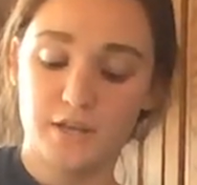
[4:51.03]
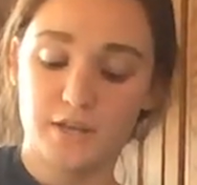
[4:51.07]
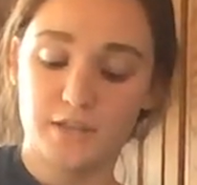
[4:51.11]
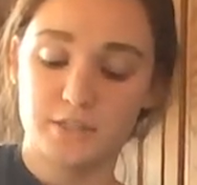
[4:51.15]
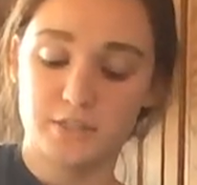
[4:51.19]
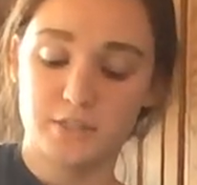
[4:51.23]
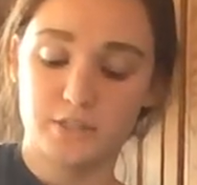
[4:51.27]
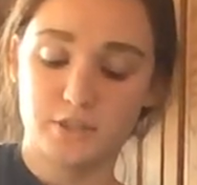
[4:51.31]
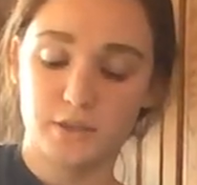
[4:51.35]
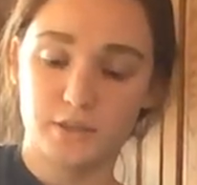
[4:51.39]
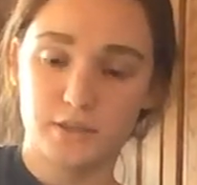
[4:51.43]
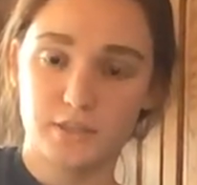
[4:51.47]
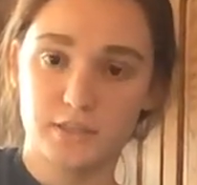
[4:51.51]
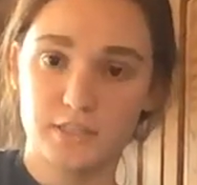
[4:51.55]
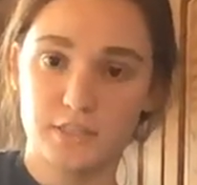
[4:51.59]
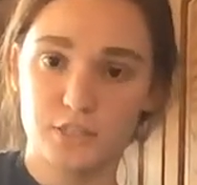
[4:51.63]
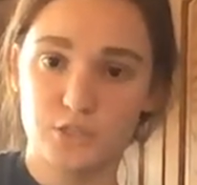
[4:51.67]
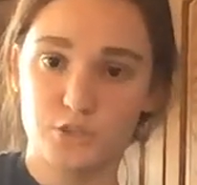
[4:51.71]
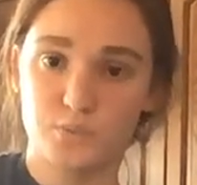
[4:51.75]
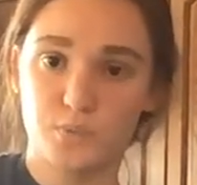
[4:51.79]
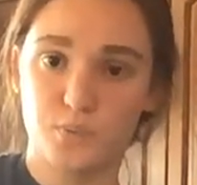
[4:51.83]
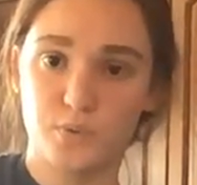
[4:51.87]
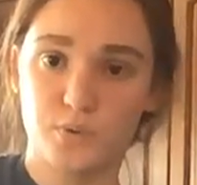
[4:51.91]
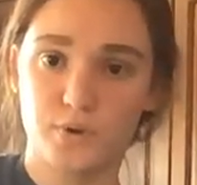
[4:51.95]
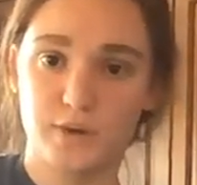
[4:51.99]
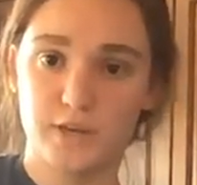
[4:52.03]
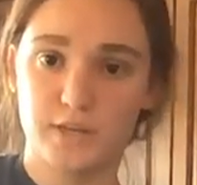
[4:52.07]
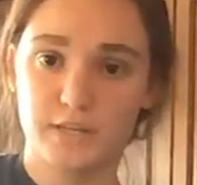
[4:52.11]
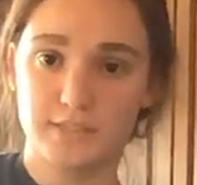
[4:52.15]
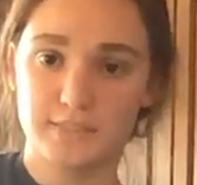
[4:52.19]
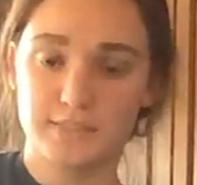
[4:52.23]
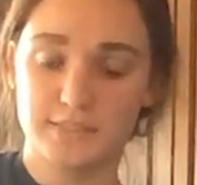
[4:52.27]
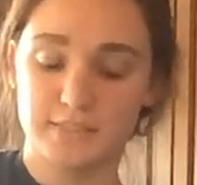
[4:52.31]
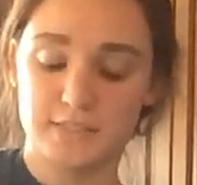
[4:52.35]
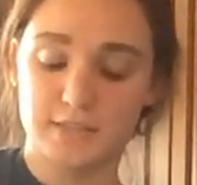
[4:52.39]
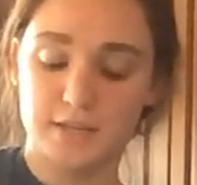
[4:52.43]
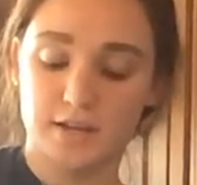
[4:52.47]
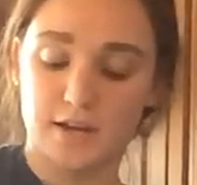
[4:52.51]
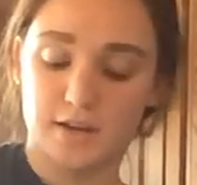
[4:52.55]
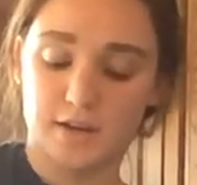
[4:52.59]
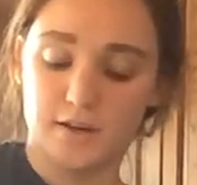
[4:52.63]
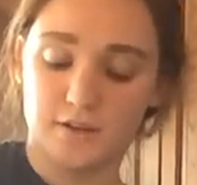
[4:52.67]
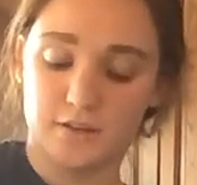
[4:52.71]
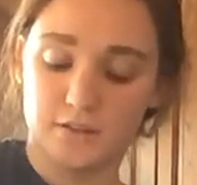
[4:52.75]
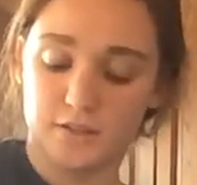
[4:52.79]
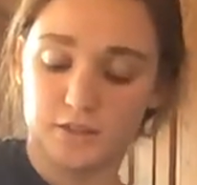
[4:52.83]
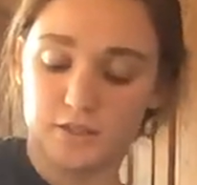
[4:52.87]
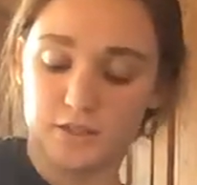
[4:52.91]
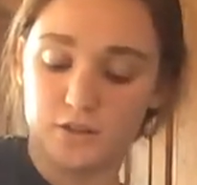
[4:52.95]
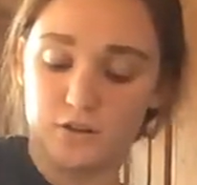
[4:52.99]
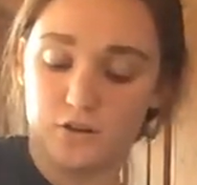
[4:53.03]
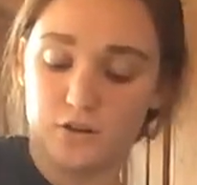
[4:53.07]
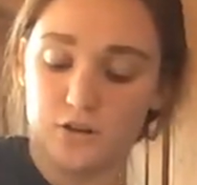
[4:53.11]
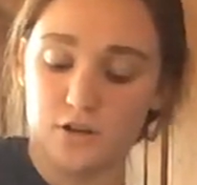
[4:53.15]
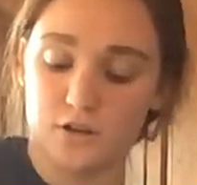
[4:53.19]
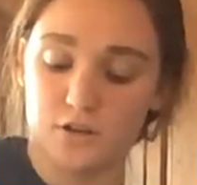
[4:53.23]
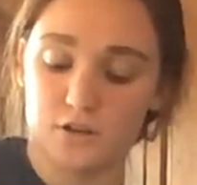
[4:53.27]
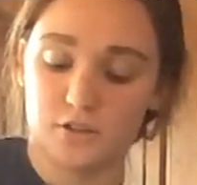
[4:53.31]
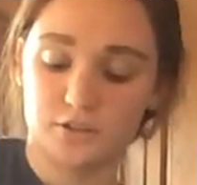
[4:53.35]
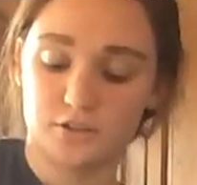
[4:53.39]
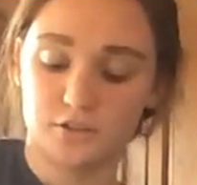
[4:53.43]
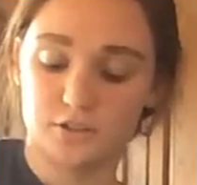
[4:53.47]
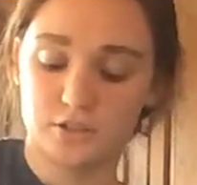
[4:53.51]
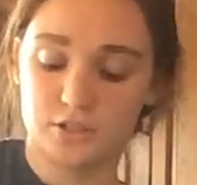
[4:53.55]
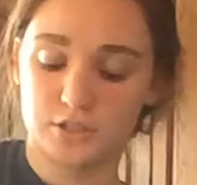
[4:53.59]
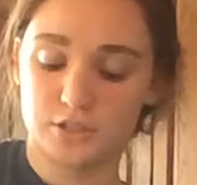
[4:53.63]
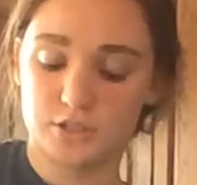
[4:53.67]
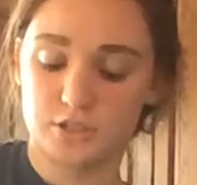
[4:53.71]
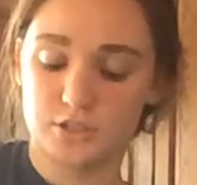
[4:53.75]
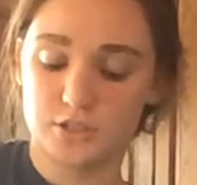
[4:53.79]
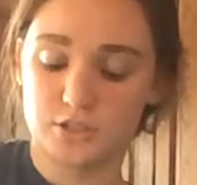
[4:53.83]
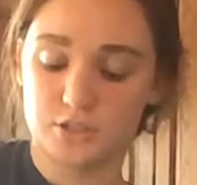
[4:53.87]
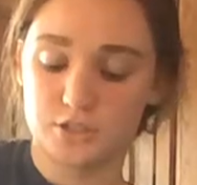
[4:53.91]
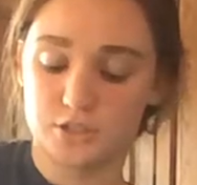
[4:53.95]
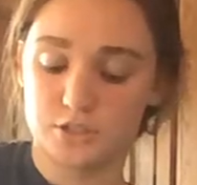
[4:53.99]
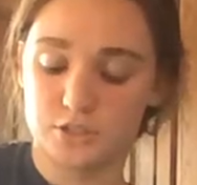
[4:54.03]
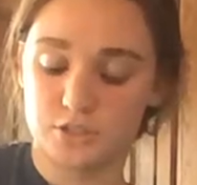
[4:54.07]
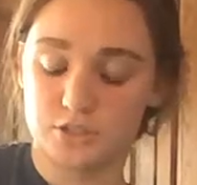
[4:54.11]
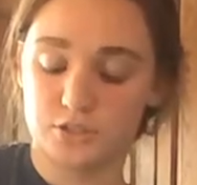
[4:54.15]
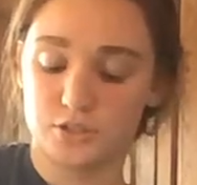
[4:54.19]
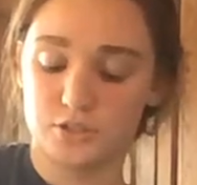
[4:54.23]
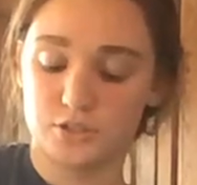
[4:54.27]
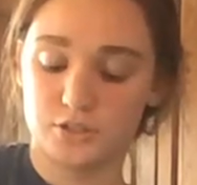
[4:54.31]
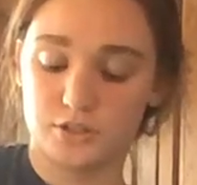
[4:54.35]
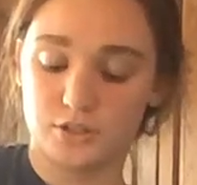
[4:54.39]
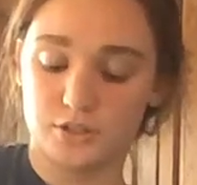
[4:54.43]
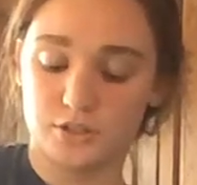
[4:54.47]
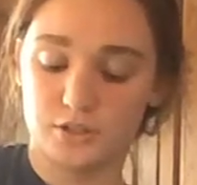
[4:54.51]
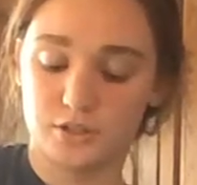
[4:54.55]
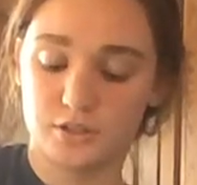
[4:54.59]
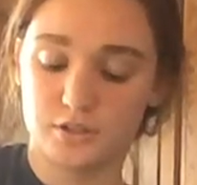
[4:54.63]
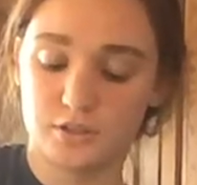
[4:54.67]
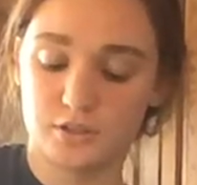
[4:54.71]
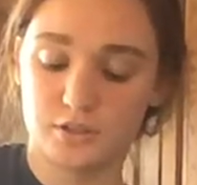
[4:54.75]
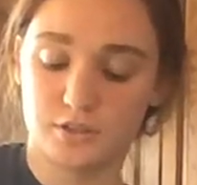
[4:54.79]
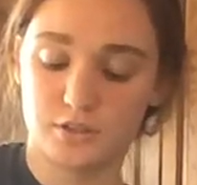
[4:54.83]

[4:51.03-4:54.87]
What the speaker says: So at this point, it's getting a little hard to stir.